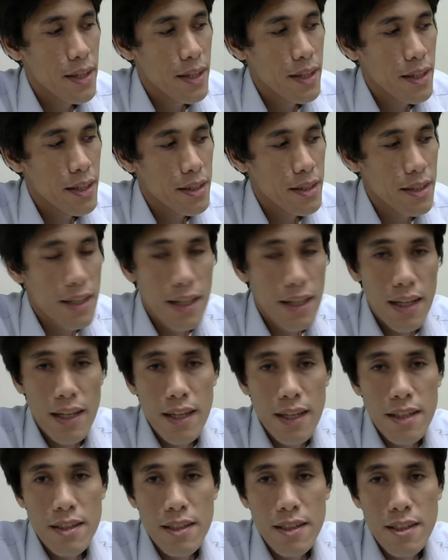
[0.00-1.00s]

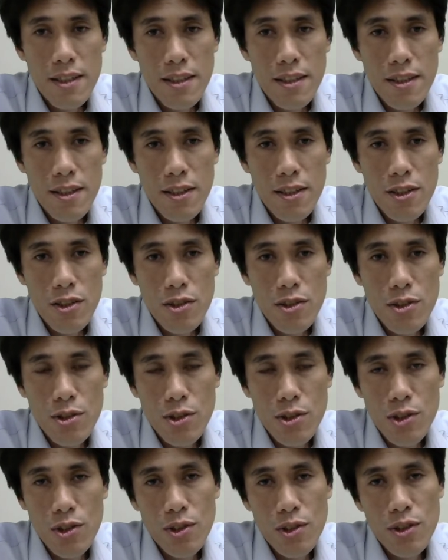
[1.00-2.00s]
neglected
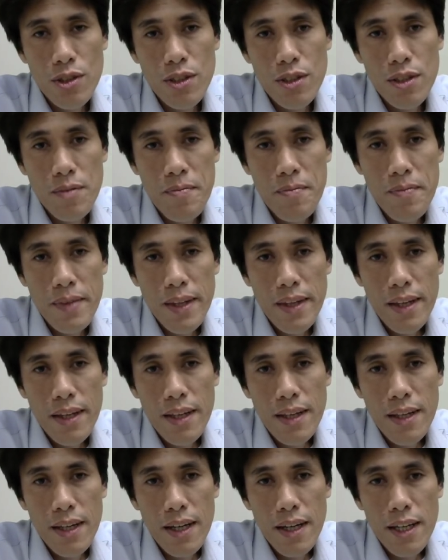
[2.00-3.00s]
truth.
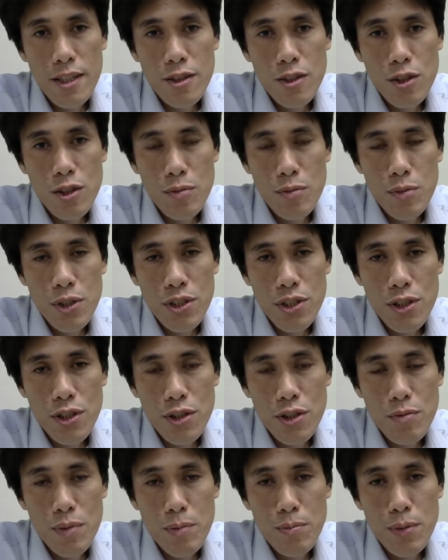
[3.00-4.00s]
I used to persecute
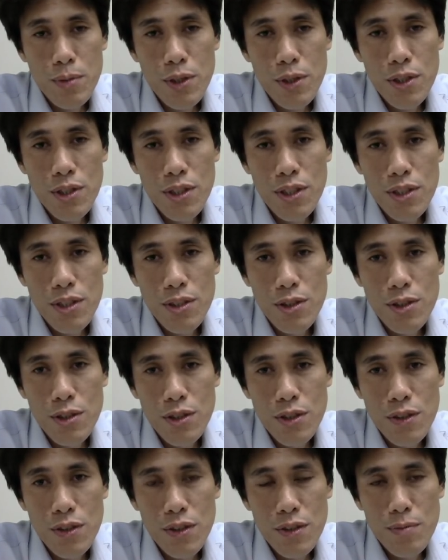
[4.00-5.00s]
people
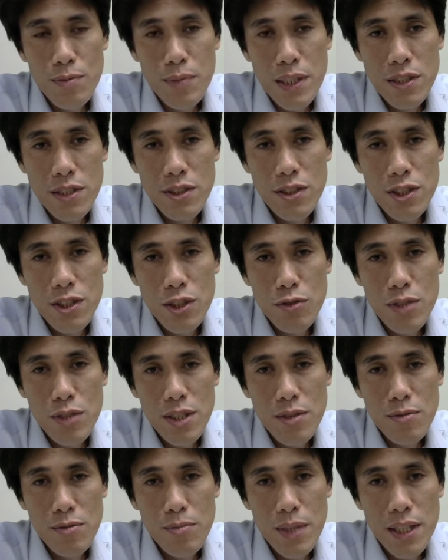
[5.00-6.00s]
who preached this
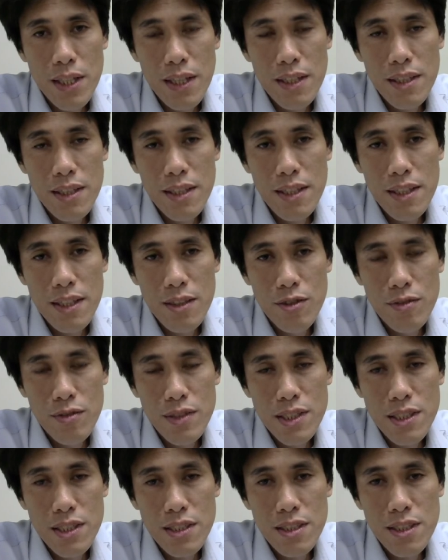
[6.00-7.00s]
one, but I needed
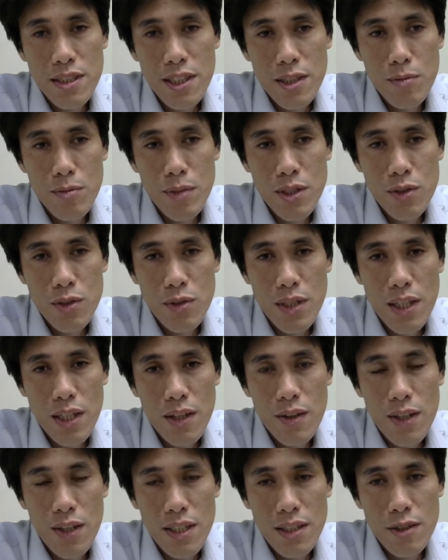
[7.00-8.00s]
official statements. When I
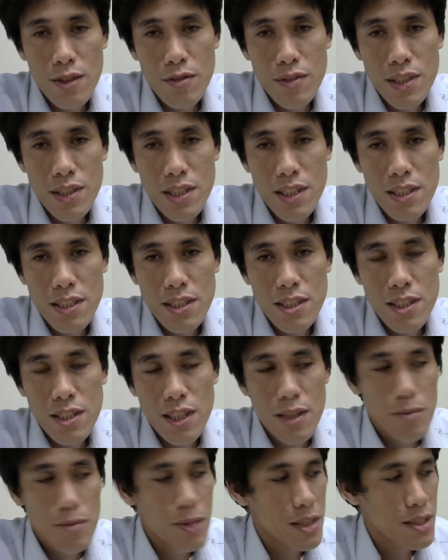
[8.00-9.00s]
look at the official
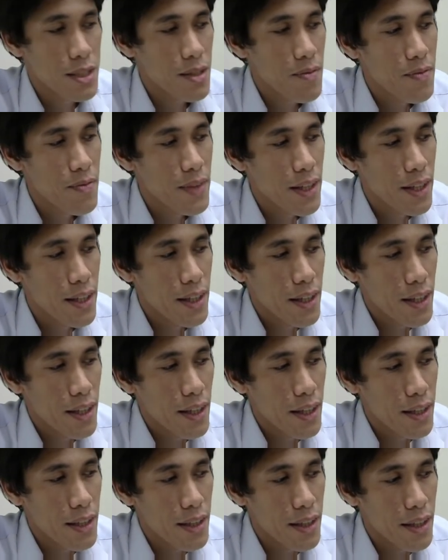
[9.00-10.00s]
statements,
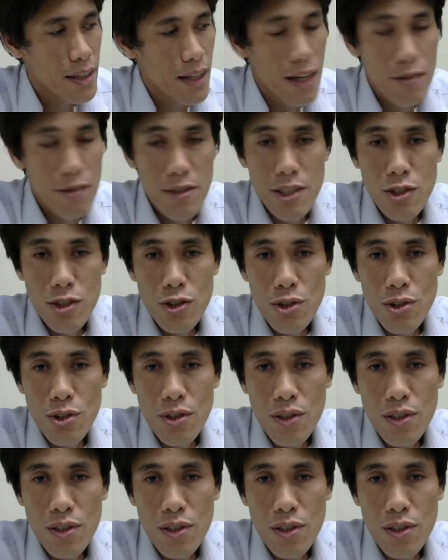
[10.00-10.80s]
I was wrong.